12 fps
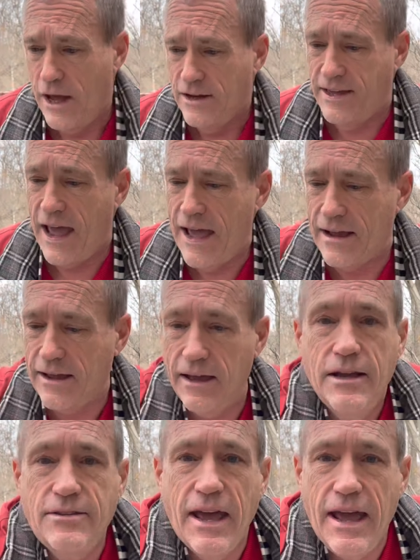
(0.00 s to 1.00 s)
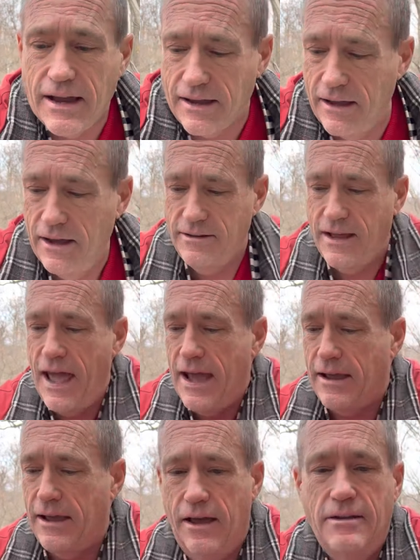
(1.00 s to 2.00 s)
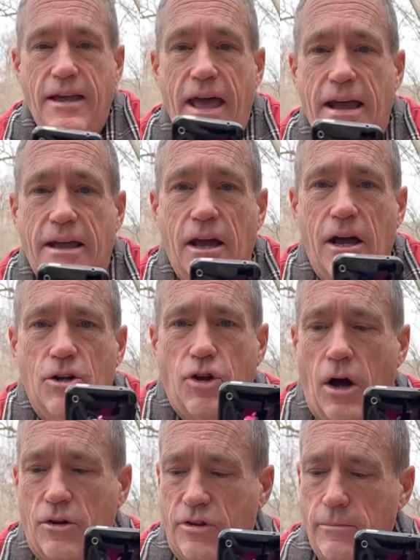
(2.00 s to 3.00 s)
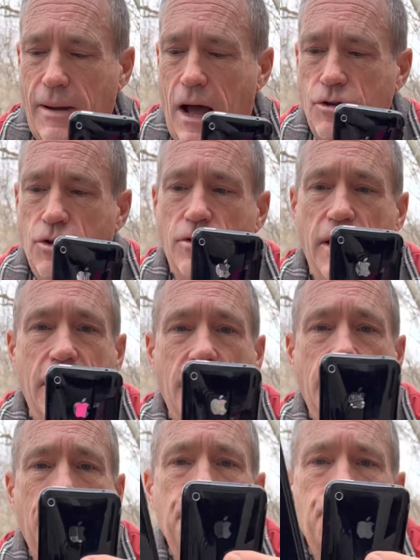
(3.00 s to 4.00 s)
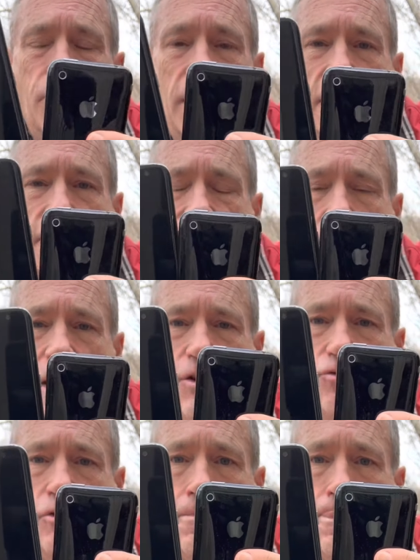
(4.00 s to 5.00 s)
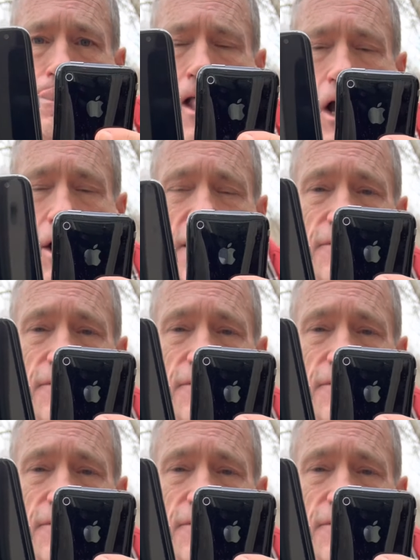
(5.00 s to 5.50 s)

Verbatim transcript: Tech, tech, tech, tech talks about you need information an